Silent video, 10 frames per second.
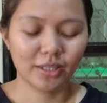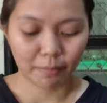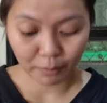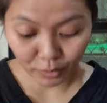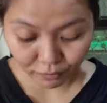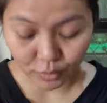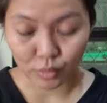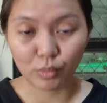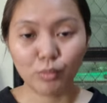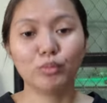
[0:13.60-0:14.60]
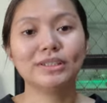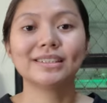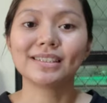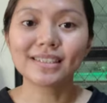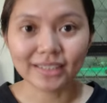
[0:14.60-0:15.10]
na perfume
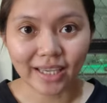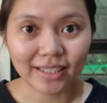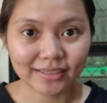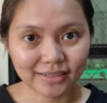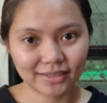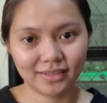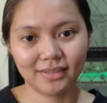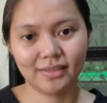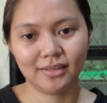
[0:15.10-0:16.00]
was the scent